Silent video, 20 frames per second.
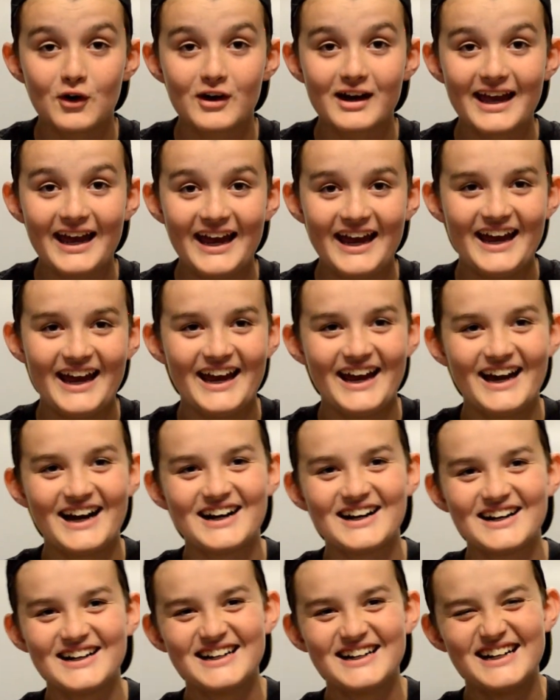
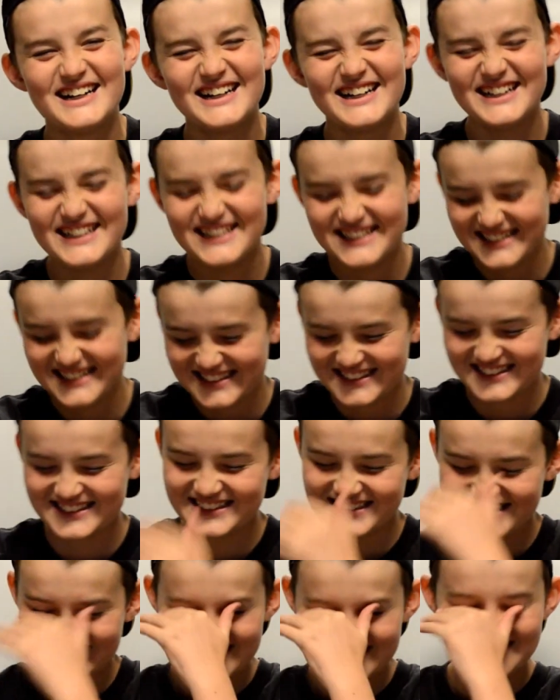Cow?
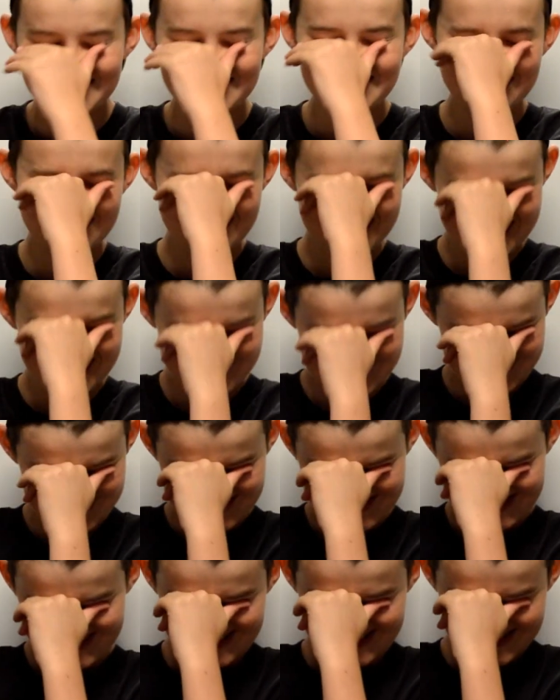Jesus, we're going into
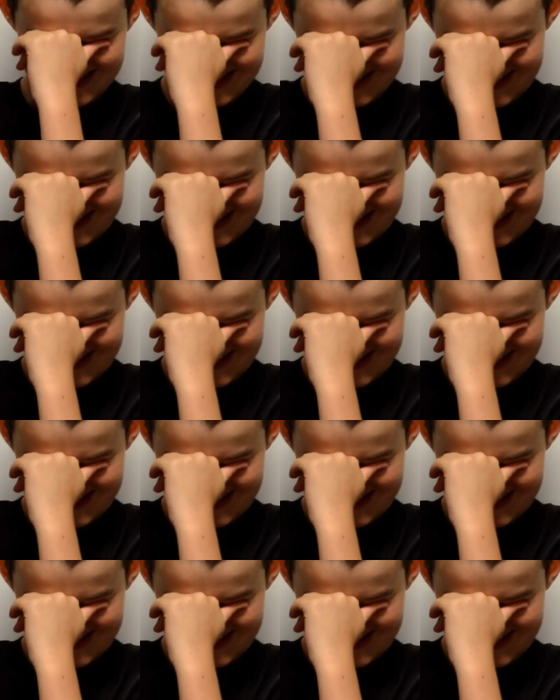farming.